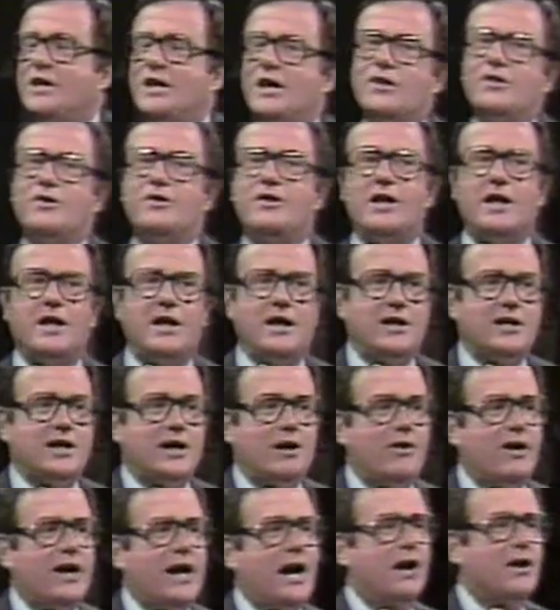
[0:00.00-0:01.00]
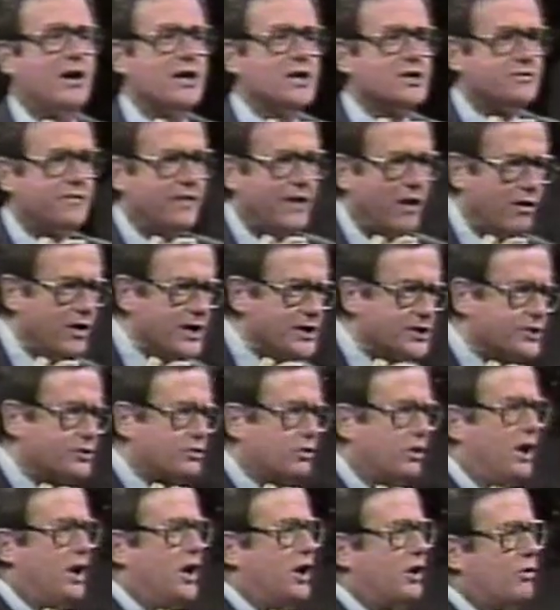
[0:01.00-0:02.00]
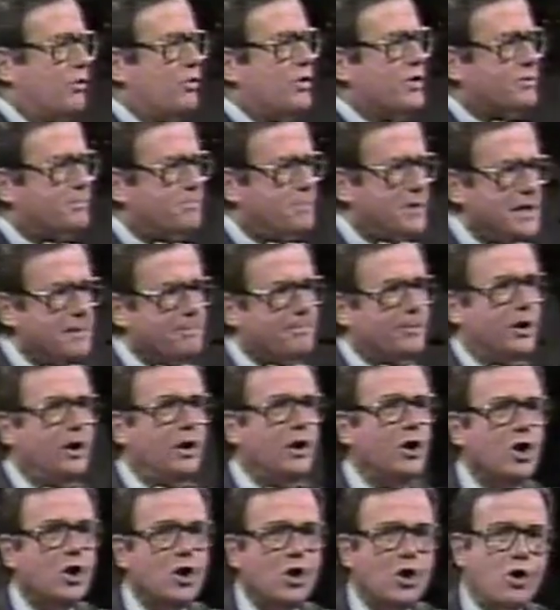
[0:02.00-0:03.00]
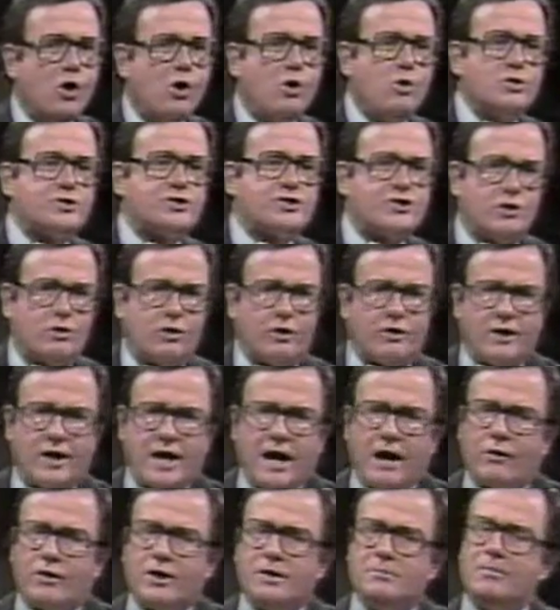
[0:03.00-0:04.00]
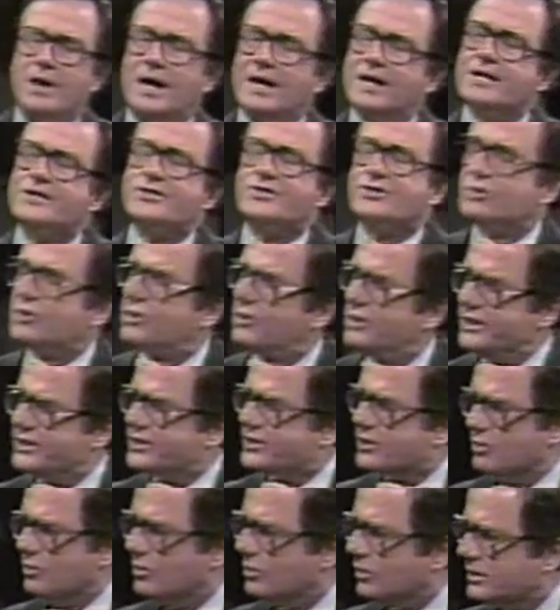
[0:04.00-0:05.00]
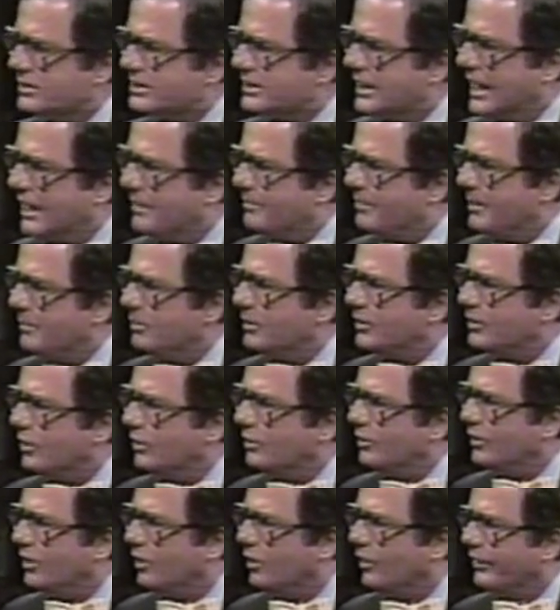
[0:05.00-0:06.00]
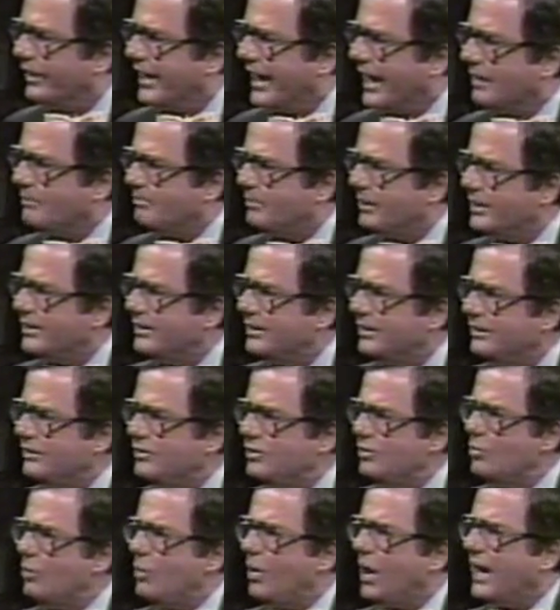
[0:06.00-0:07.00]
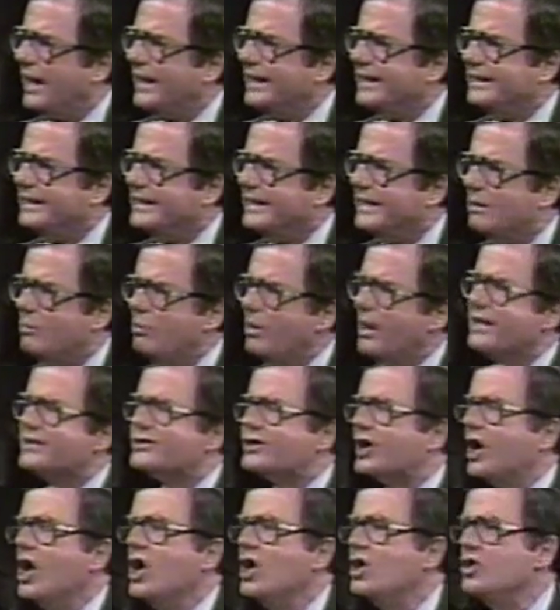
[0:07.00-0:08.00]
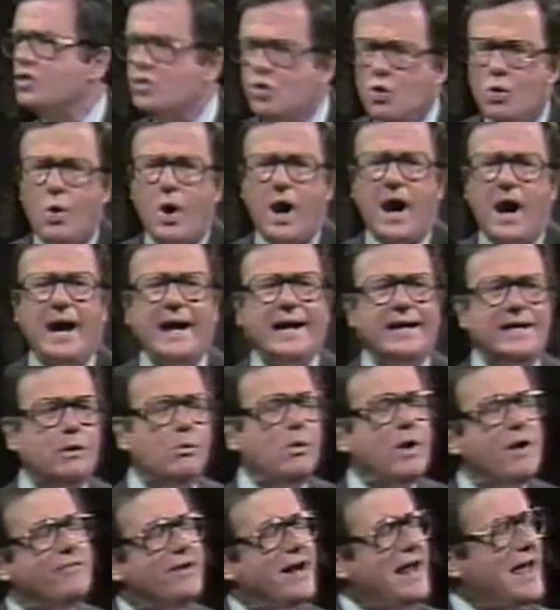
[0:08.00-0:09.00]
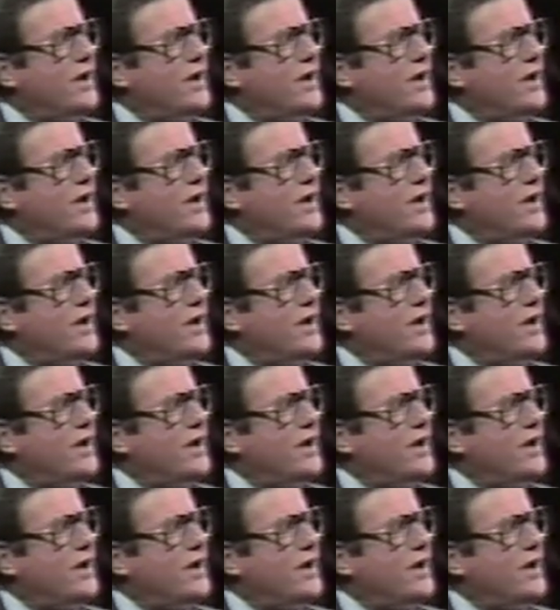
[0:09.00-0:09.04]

other day. Gary Hart is very strong with people whose children are in Montessori schools. A lot of people don't know that, but new idea. What is a new idea? We haven't had a